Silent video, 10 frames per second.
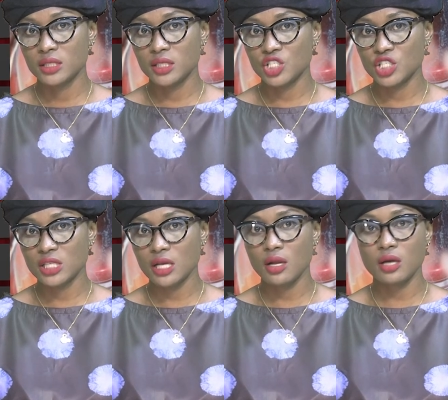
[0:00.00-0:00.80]

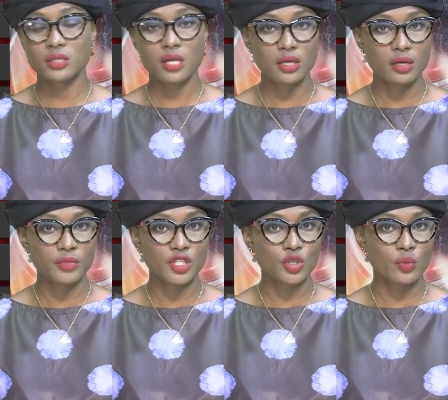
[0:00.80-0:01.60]
digital
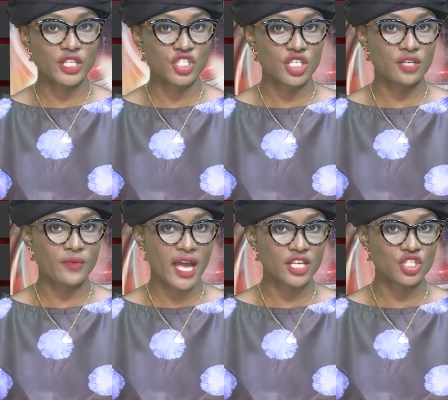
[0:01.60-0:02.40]
autonomy to
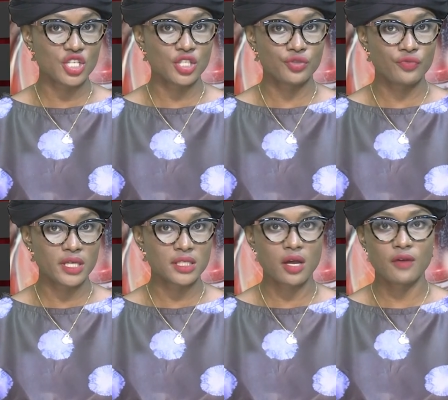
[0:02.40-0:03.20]
achieve exchange
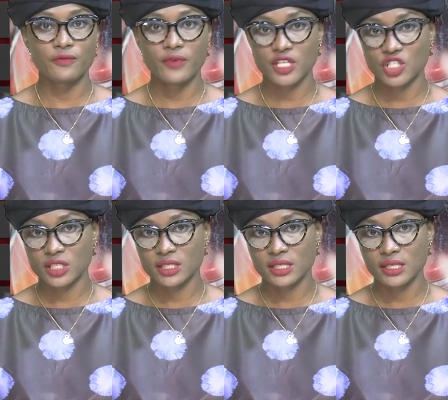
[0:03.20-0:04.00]
rate
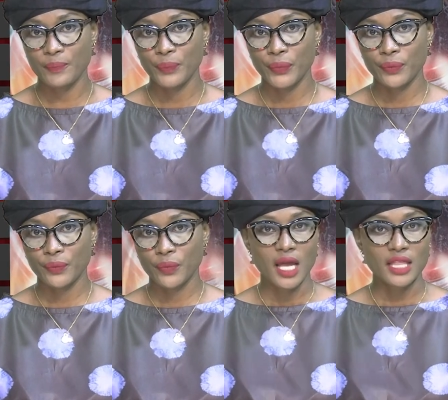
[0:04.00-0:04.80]
convergence.
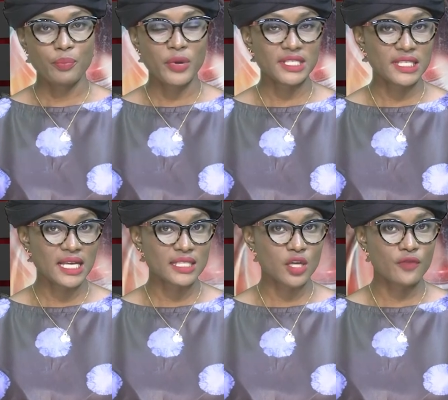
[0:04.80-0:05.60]
The
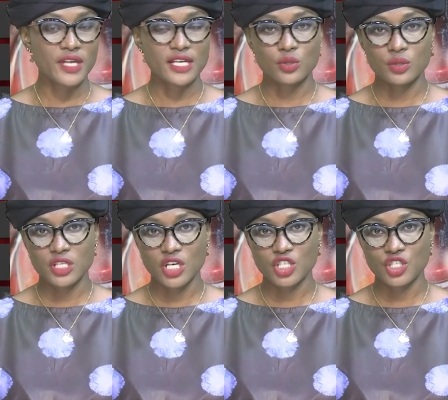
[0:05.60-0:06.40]
president of the
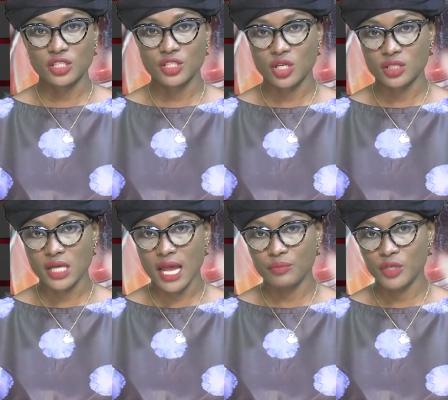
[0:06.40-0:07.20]
association,
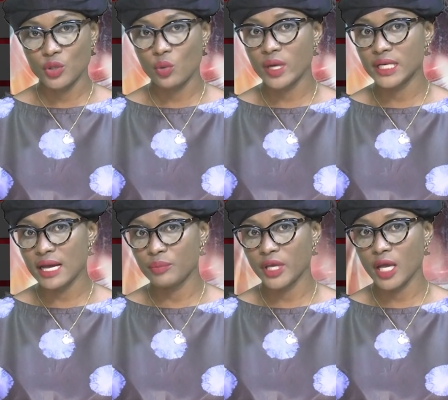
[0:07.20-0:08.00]
Dr. Aminu
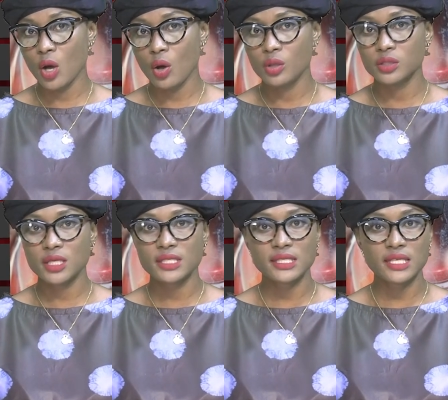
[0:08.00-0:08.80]
Gwadabi, called
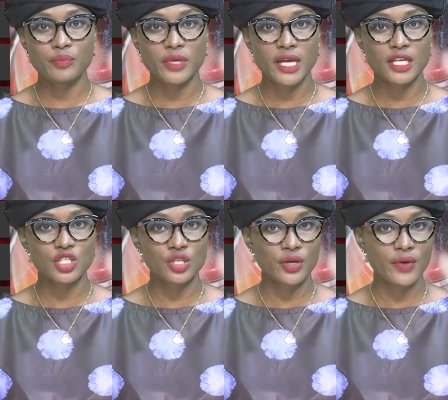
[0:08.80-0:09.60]
on
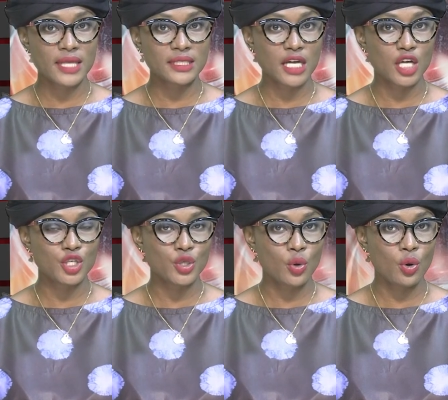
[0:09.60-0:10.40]
CBN to grant a
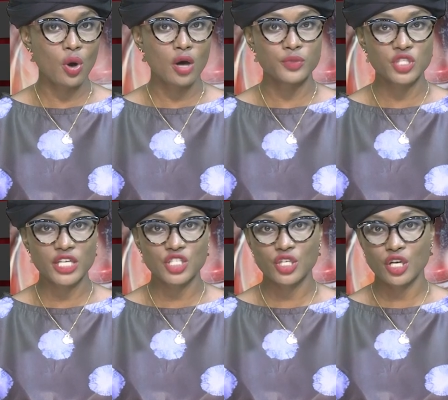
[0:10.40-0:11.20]

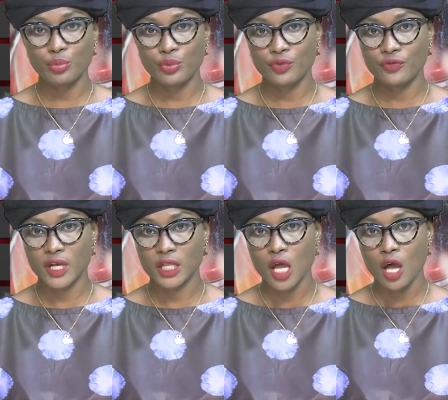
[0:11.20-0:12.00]
no-objection
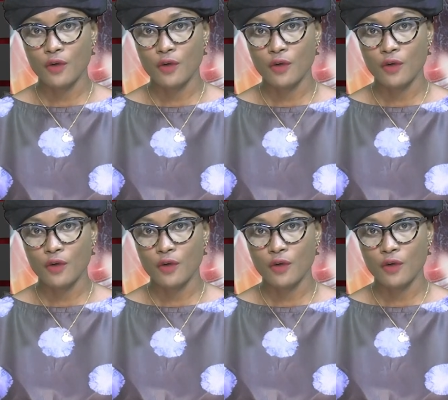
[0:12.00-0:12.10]
approval